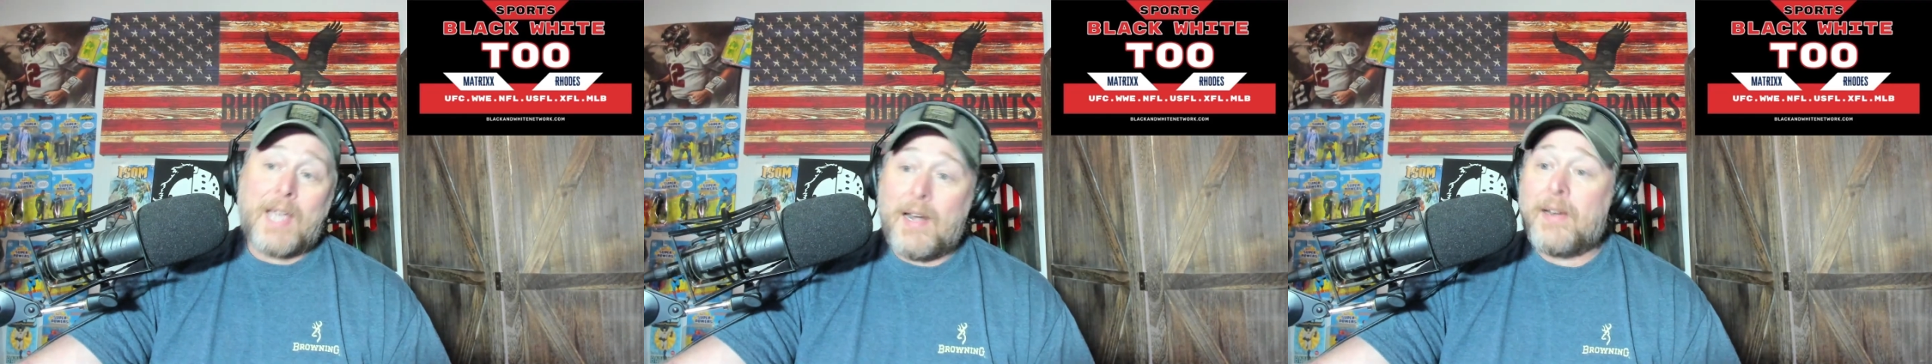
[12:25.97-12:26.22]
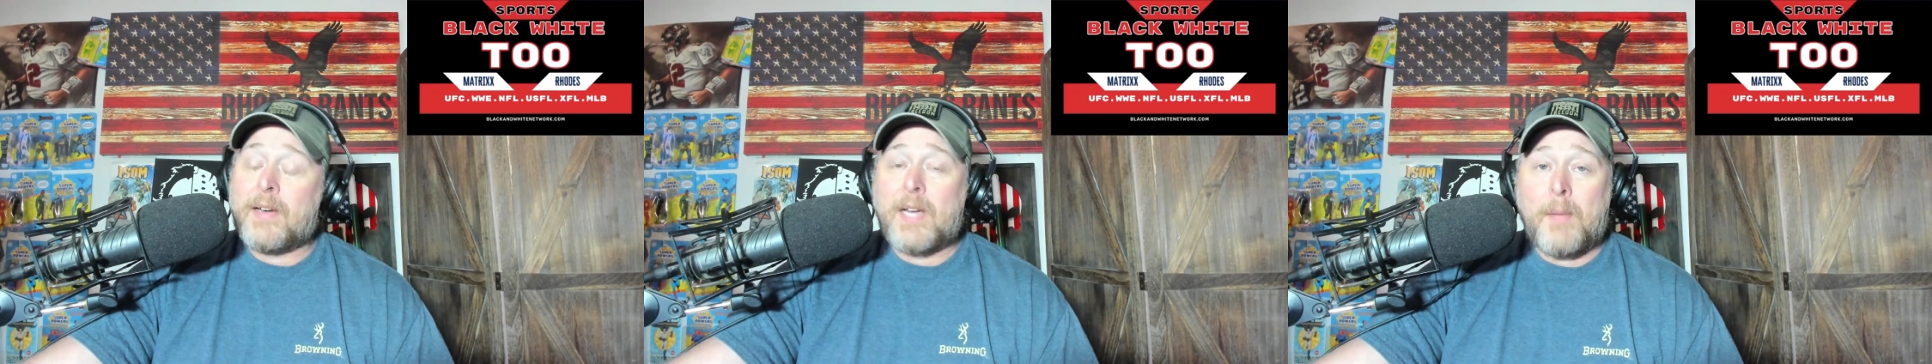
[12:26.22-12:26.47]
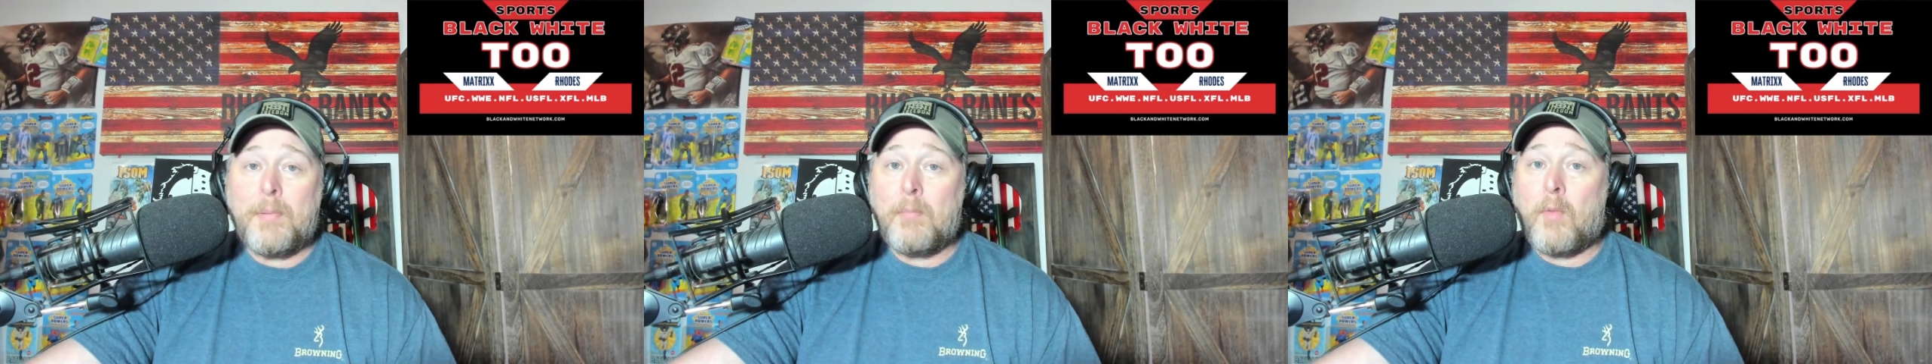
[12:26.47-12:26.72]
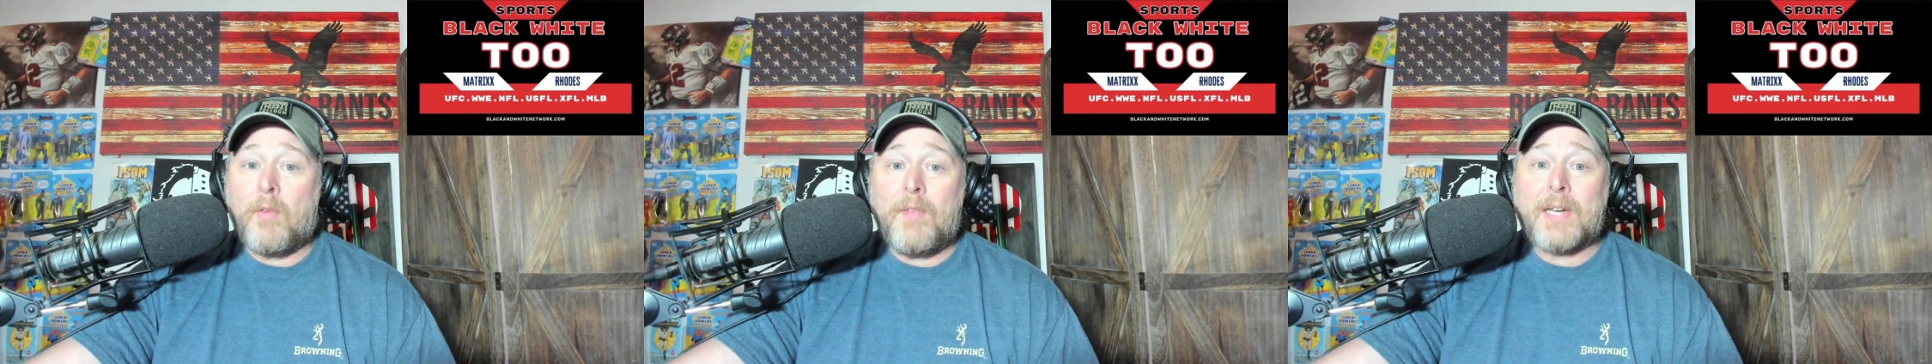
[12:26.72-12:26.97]
gotten a couple
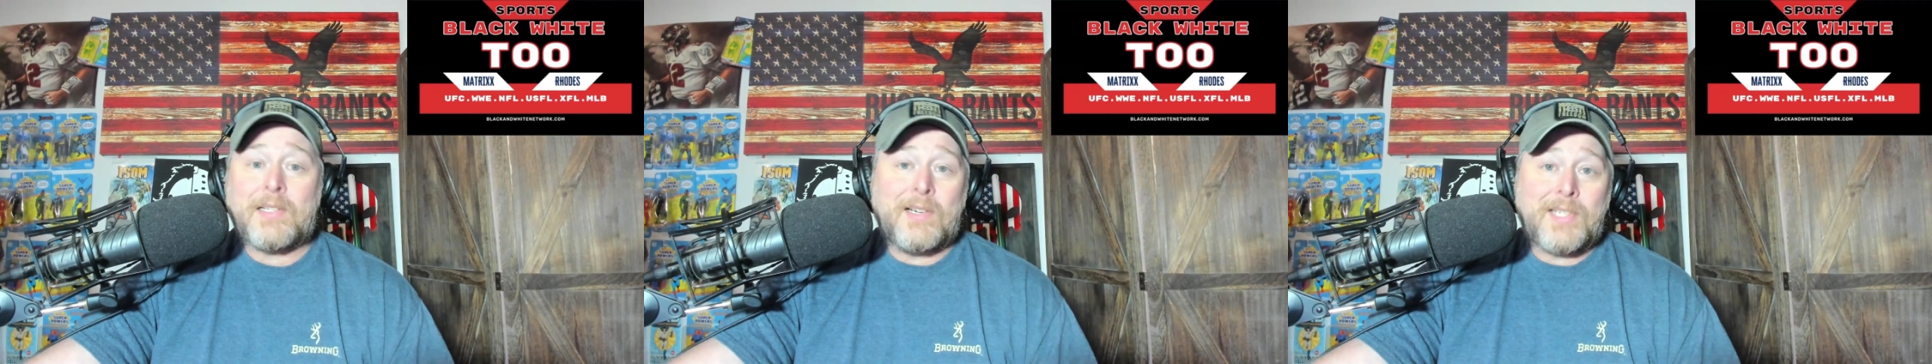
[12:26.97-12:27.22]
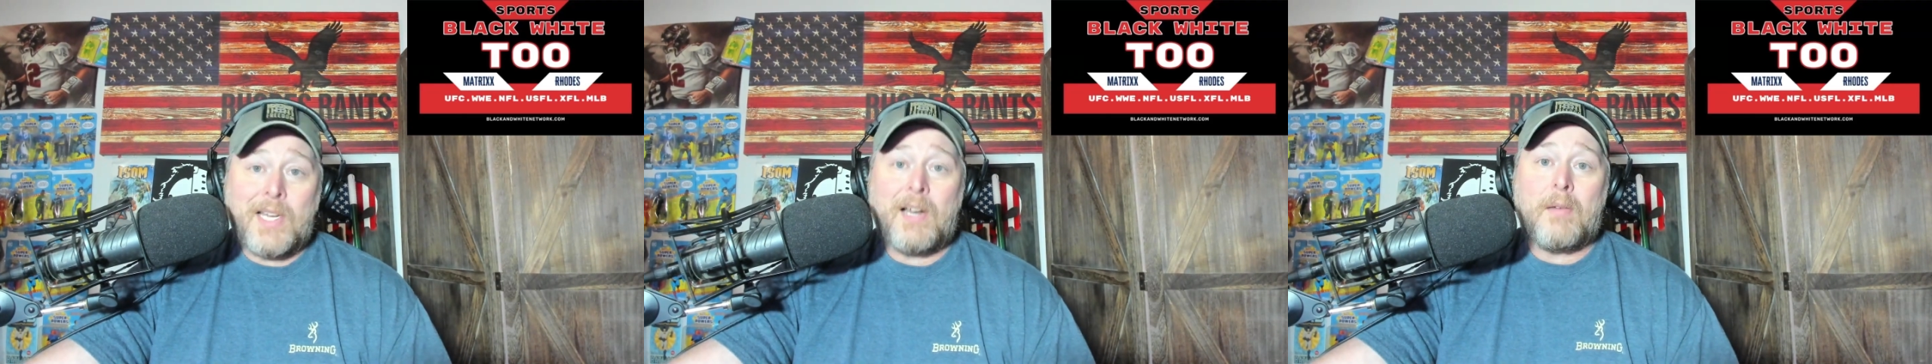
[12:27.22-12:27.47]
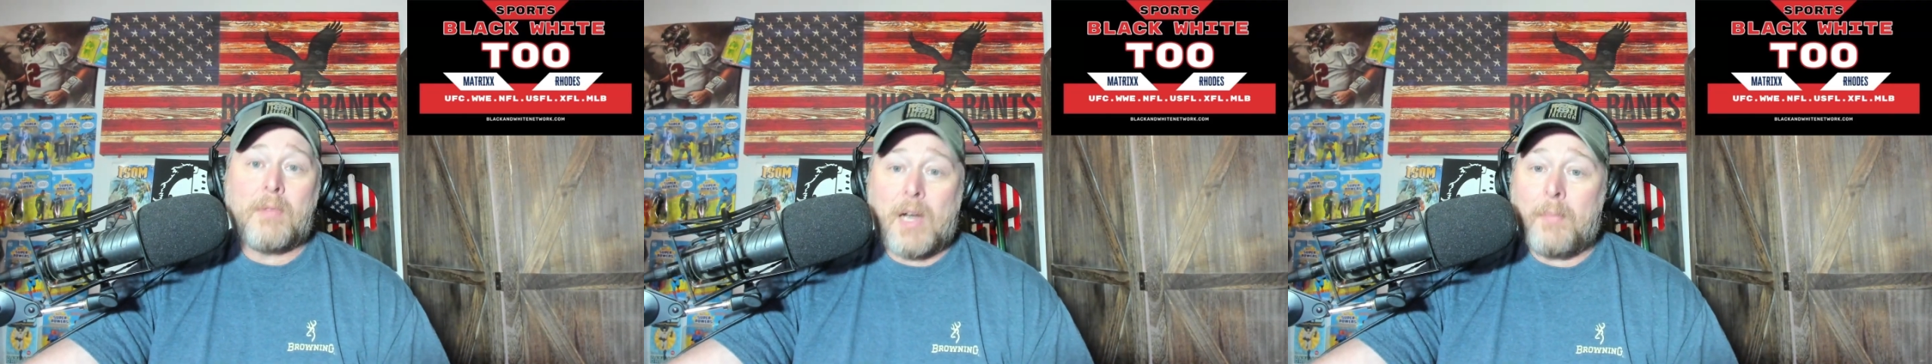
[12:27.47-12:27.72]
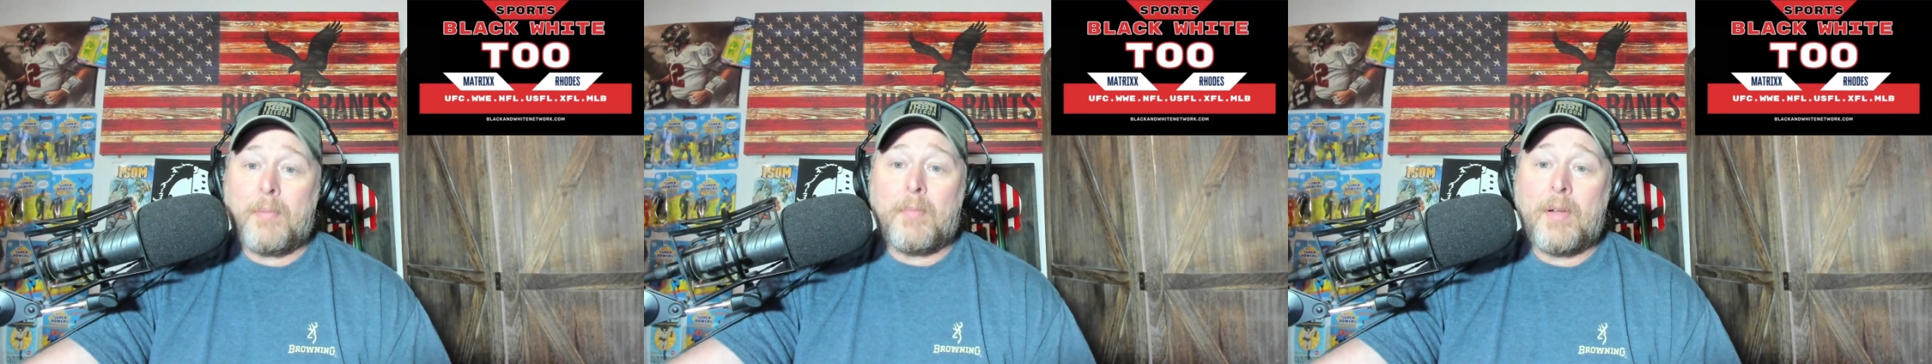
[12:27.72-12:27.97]
more victories here, a
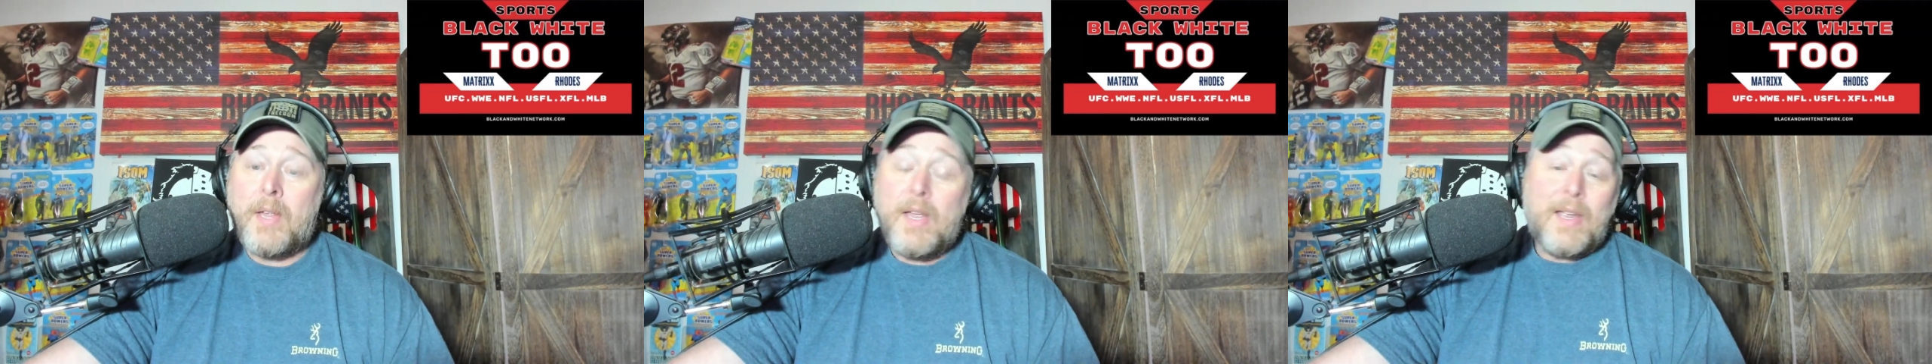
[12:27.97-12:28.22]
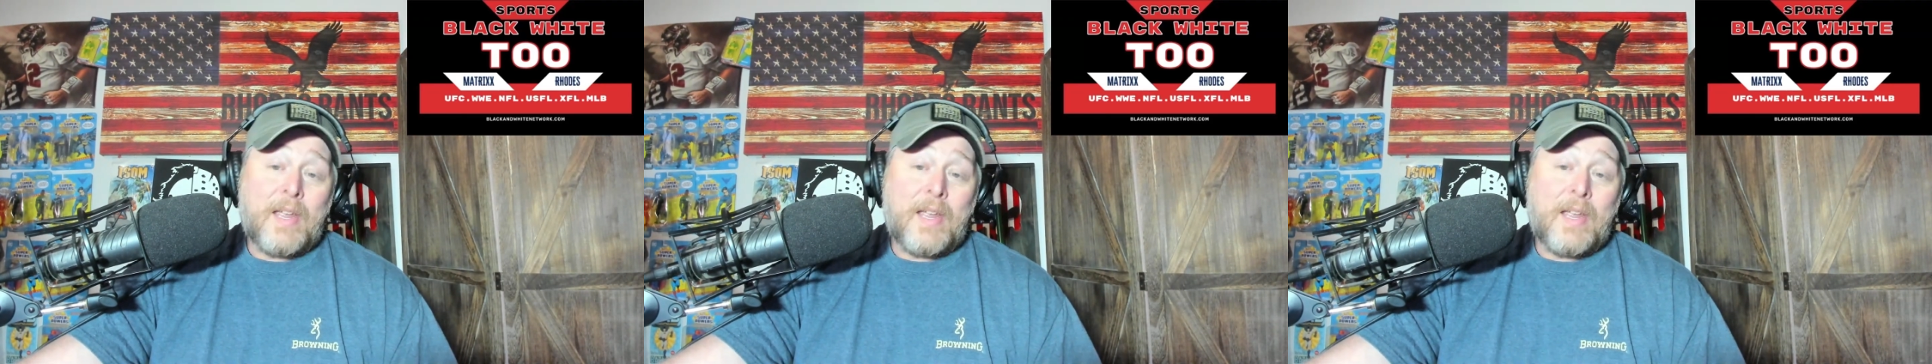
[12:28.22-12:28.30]
couple more.